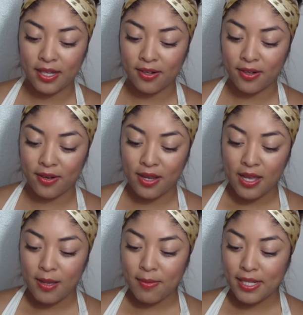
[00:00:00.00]
I don't know,
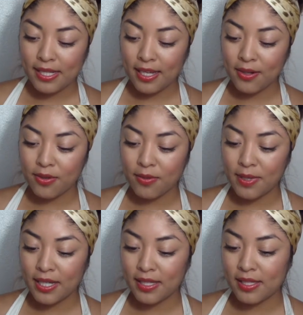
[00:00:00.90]
but it's kind of cool
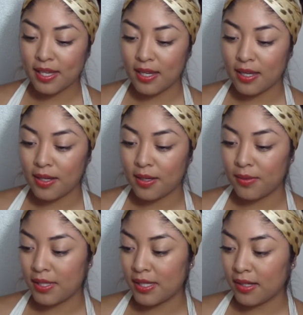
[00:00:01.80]
because what's